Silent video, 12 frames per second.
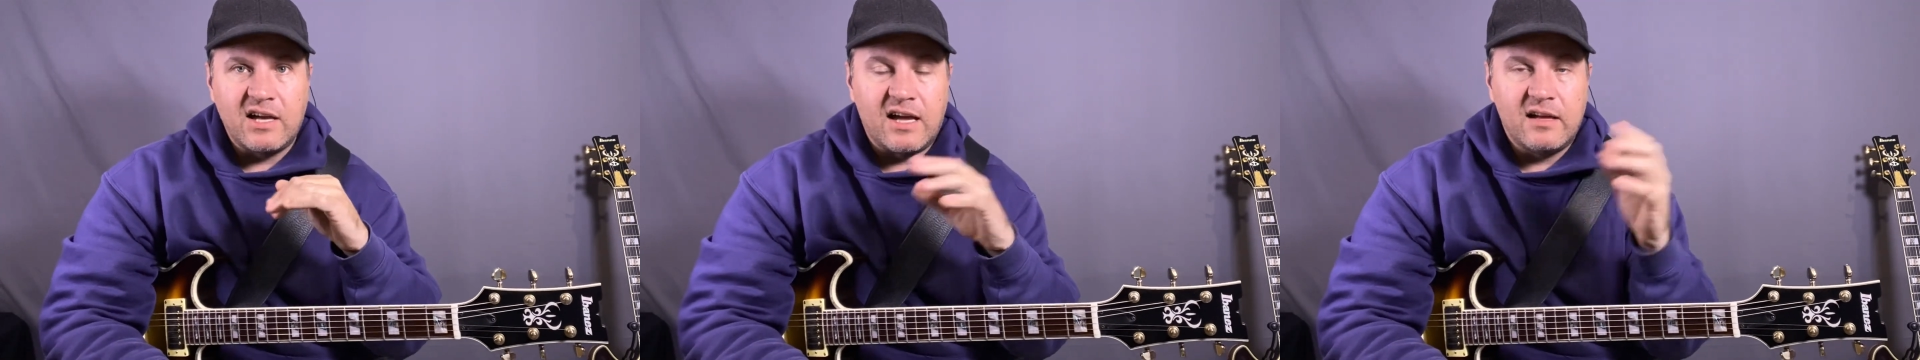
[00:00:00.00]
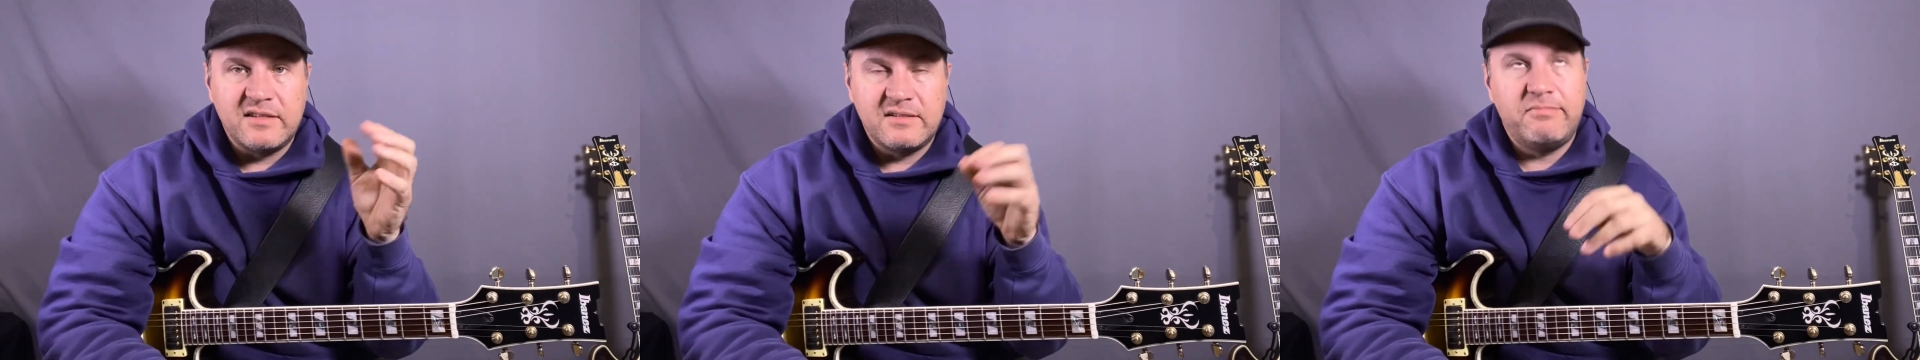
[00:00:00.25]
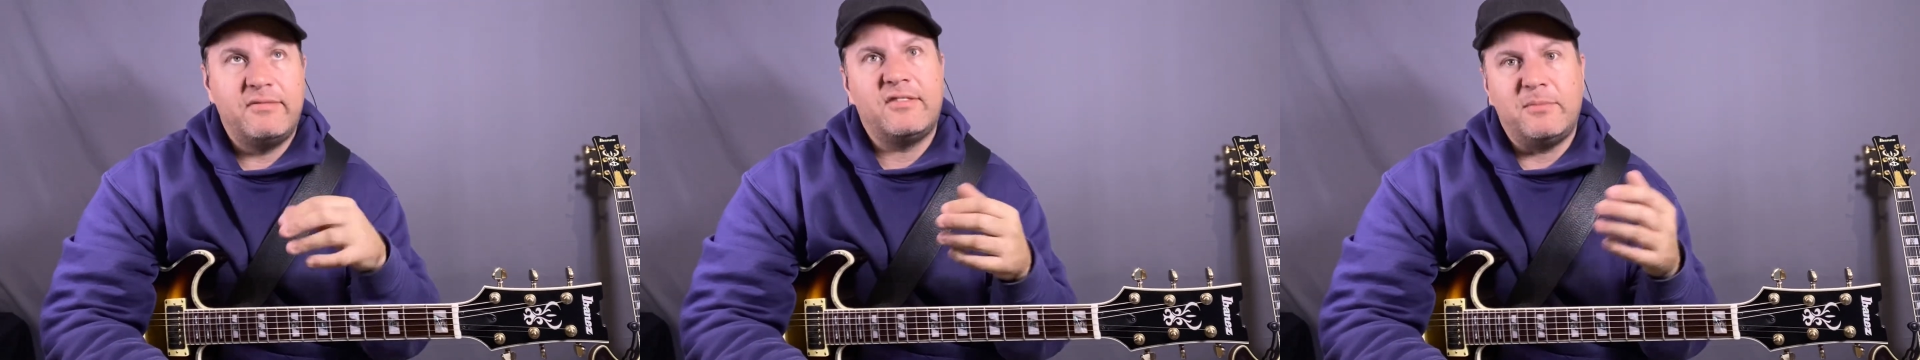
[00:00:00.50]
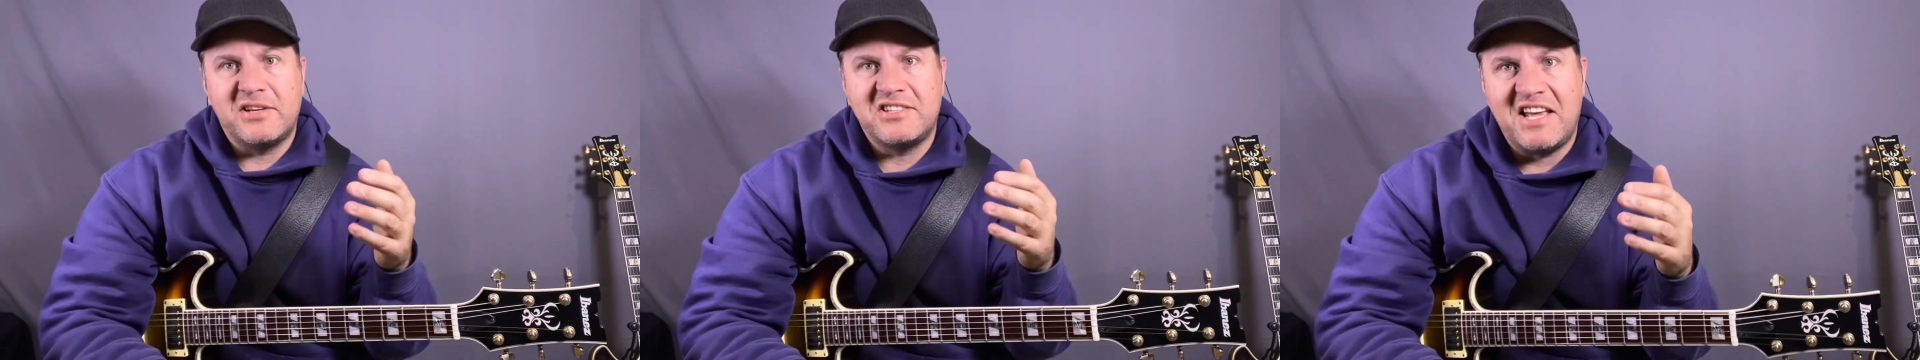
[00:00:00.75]

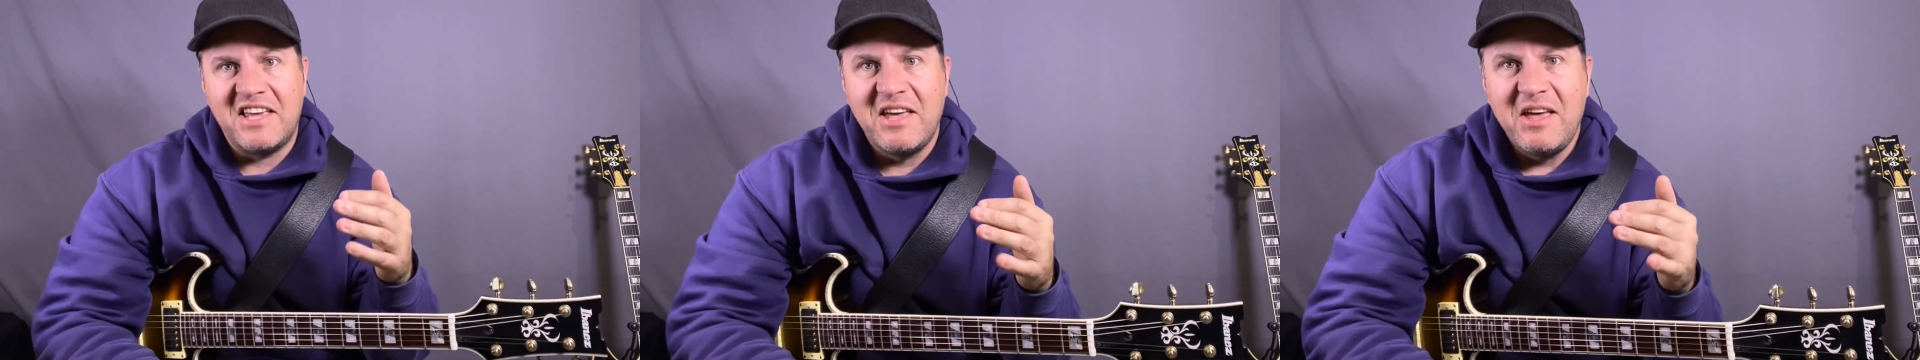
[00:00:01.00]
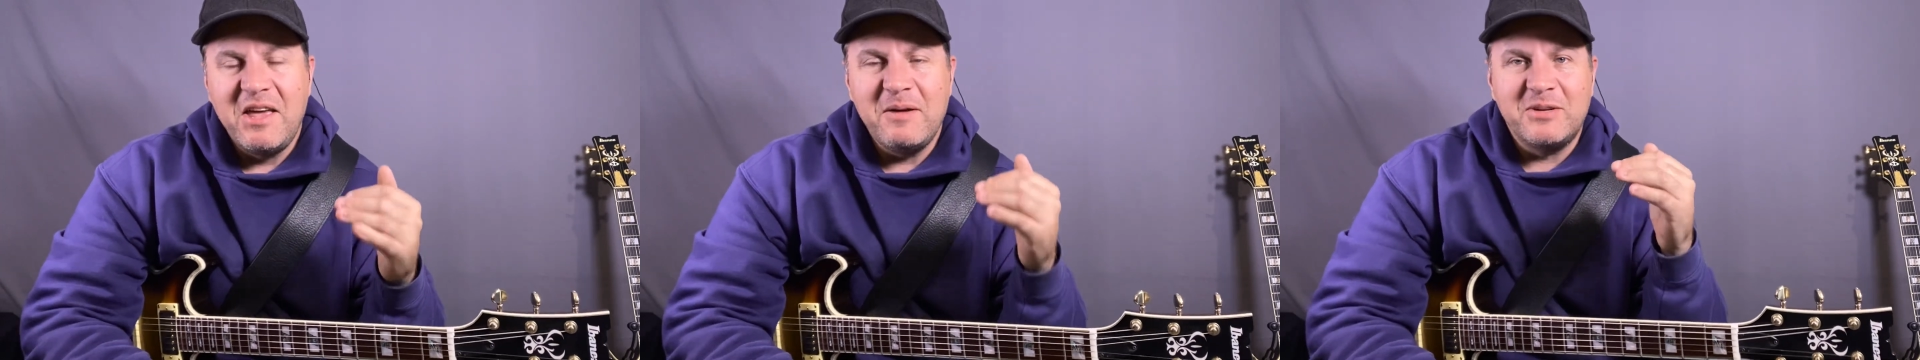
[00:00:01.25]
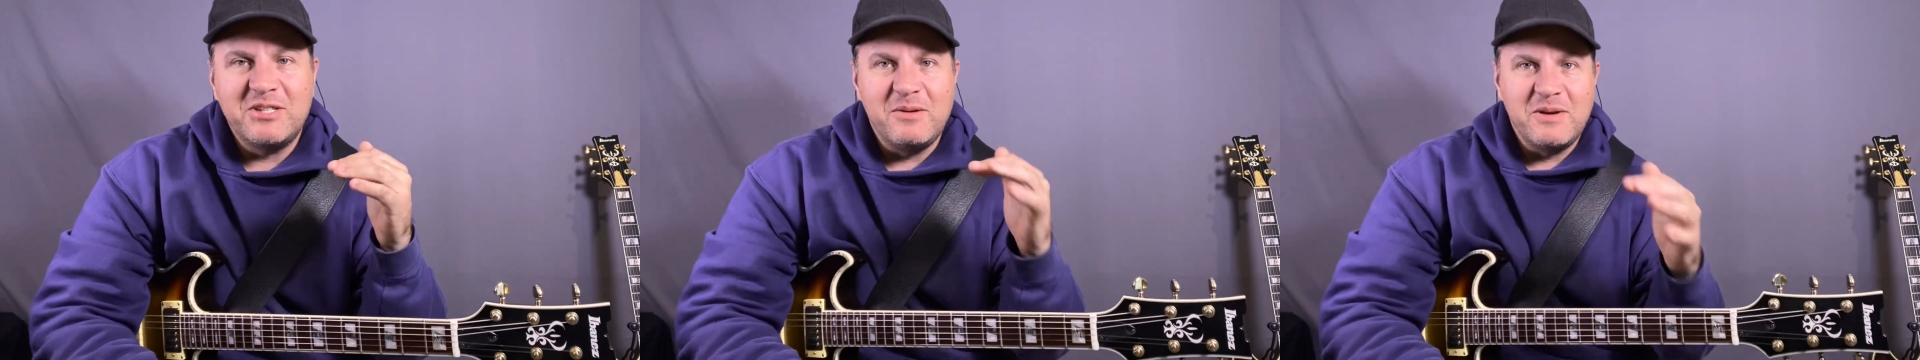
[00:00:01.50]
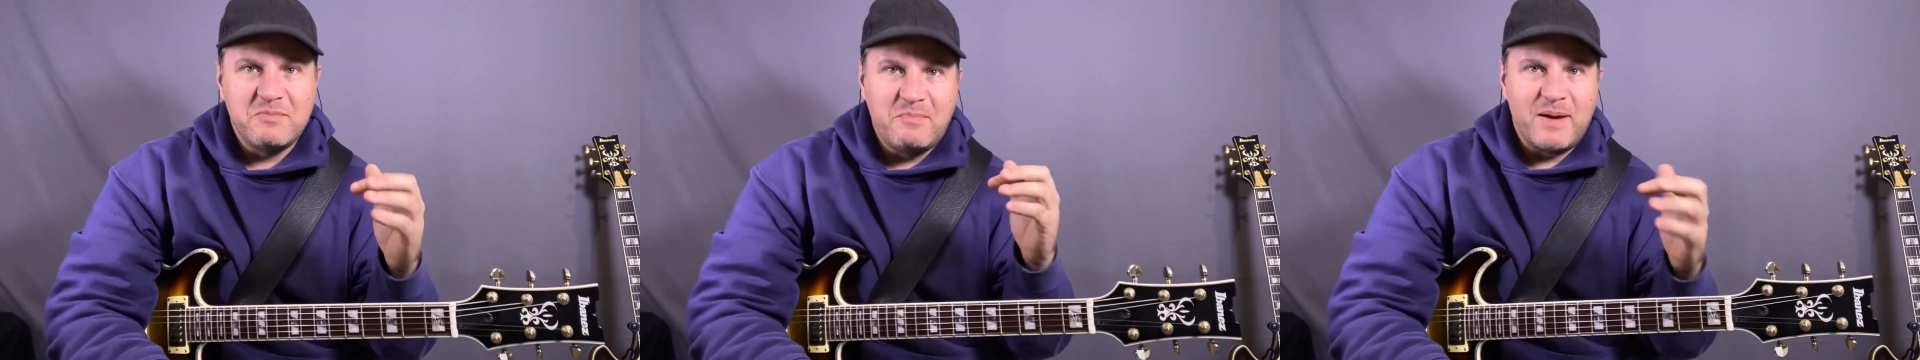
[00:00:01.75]
you put too
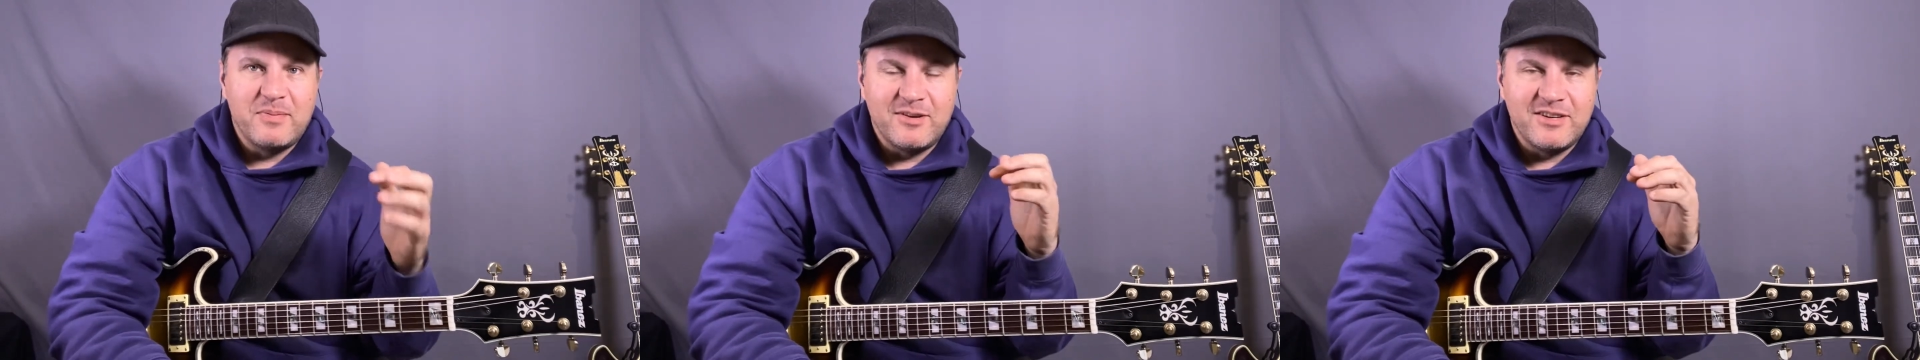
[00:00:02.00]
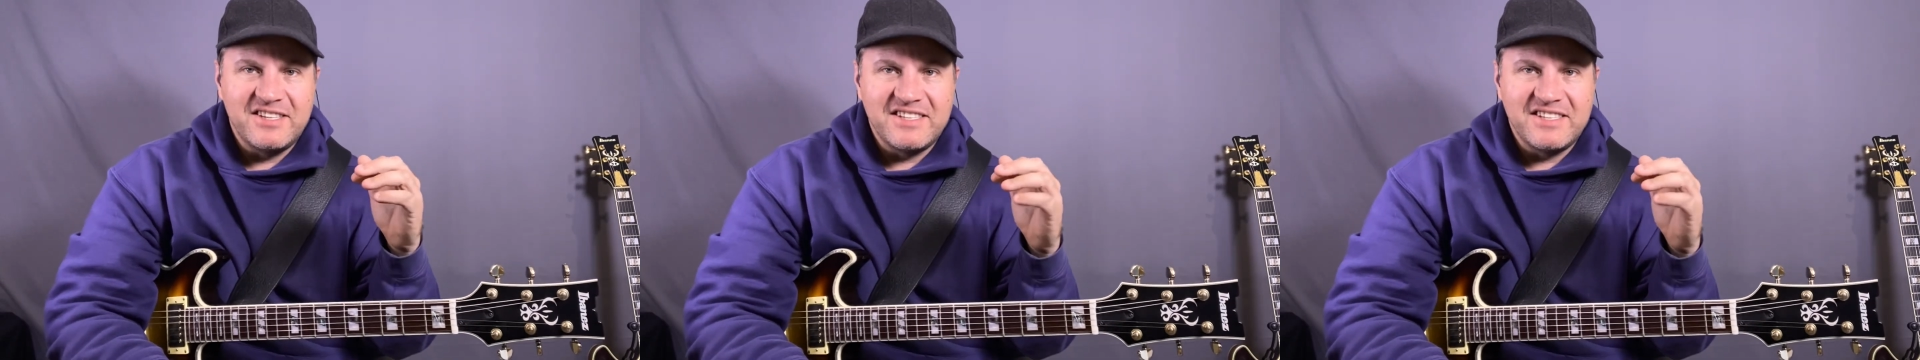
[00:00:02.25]
much pepper on your